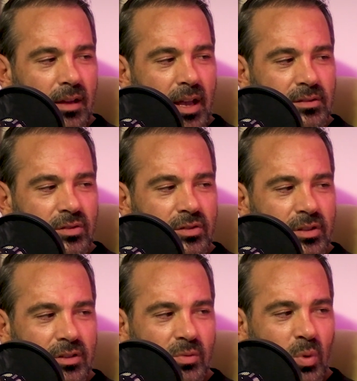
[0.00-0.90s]
And
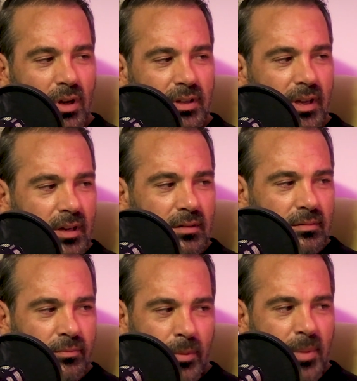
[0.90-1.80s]
she just walked in
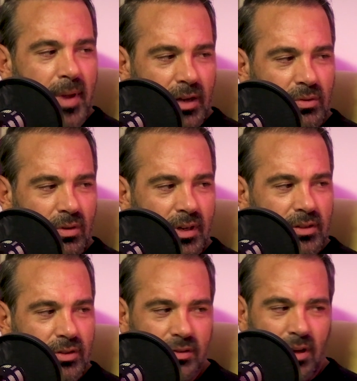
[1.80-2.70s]
from the back door
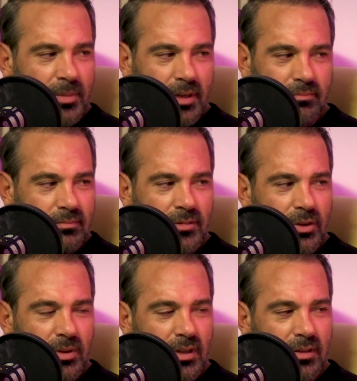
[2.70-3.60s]
and just saw me
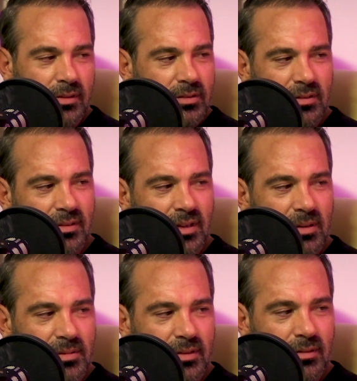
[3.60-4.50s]
doing this. And she just stared
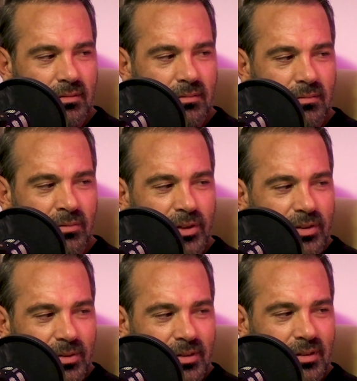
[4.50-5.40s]
at me. She's like, "What are you
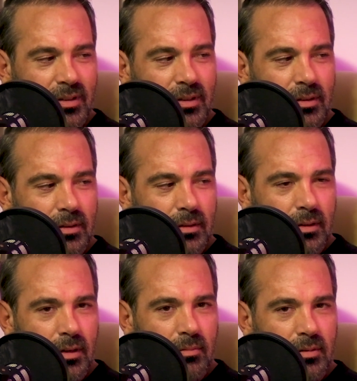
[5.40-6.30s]
doing?"
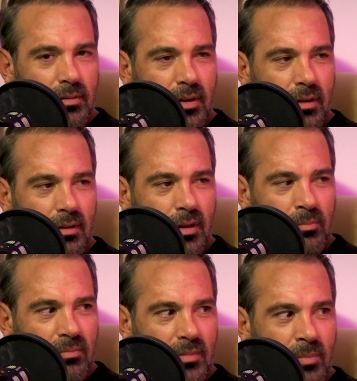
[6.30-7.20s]
And I'm like,
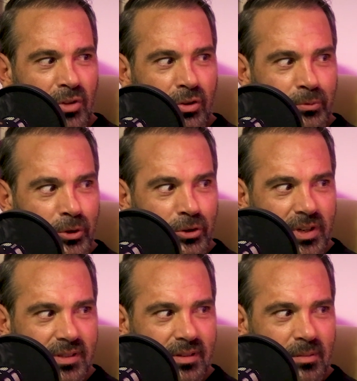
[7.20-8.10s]
I'm looking for
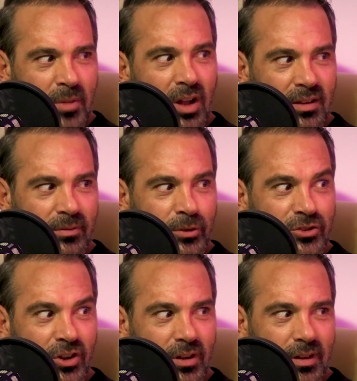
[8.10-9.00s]
grease. I'm hunting for
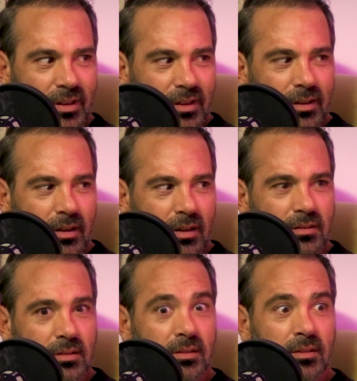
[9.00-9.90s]
dirt.
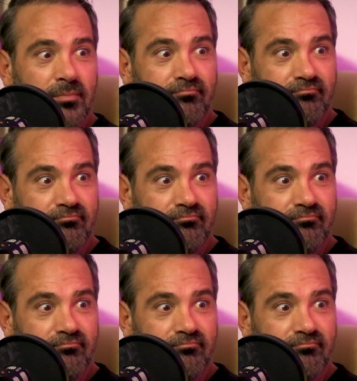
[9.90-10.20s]
And she's like,